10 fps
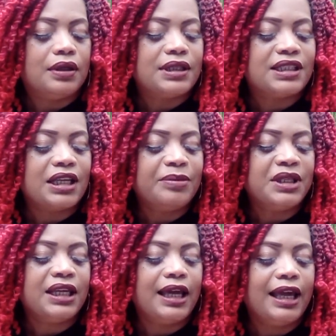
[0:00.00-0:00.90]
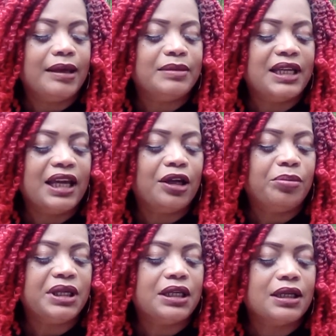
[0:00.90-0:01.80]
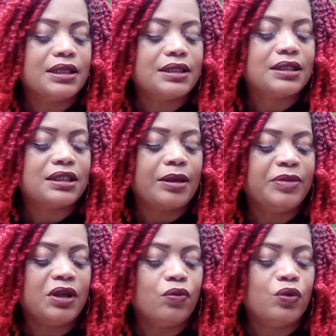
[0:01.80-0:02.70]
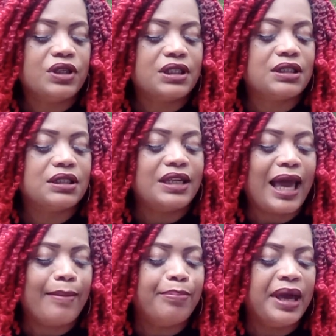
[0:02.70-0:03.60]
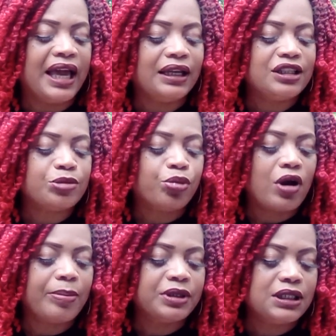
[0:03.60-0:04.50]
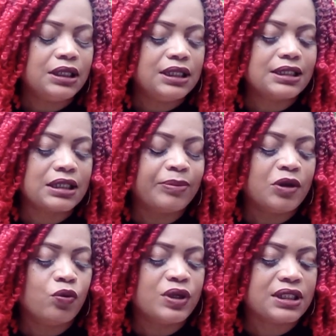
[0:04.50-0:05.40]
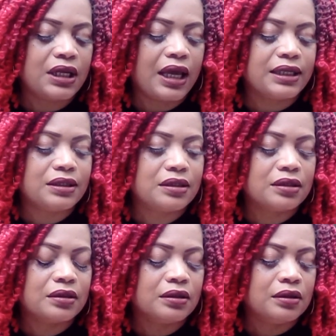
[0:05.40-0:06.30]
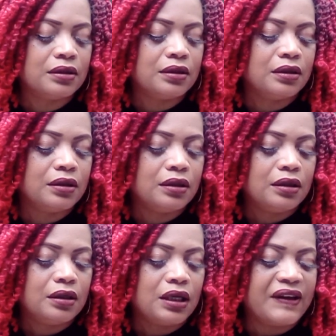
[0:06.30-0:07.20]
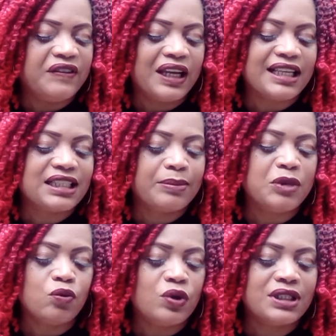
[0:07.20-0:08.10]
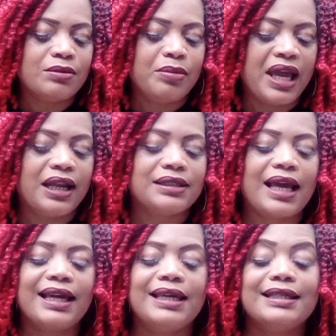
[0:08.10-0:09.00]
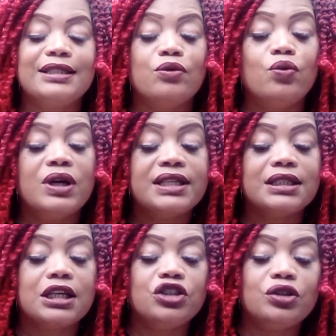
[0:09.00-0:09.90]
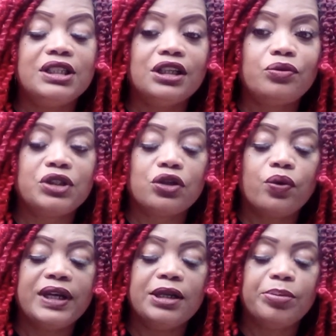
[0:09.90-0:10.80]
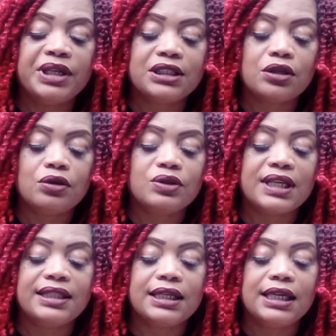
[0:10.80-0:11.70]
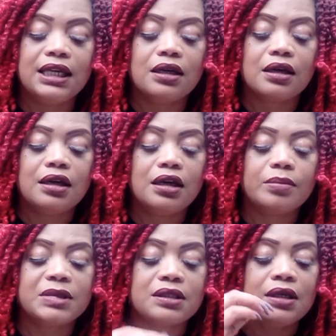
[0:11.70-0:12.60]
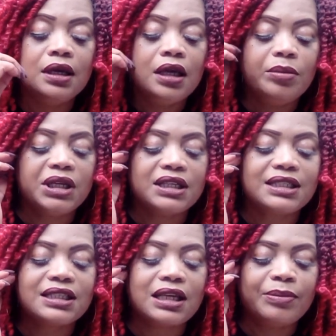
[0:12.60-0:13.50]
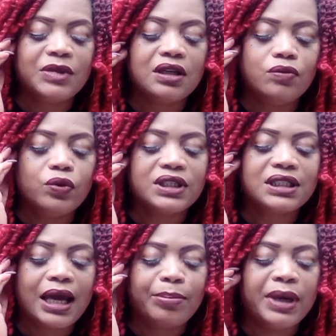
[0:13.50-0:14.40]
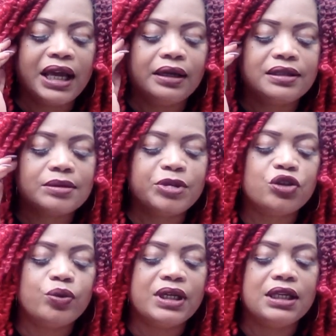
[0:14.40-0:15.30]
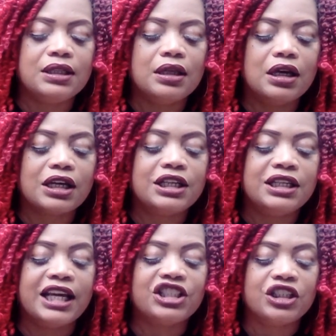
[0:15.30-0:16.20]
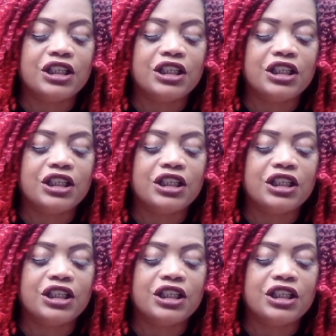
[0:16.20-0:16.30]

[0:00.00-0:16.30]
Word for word: Something came down because something was not balanced properly, something was not I feel like something wasn't balanced. I guess it wasn't because you're dealing with the Queen of Pentacles and the King of Cups because something was not balanced between a connection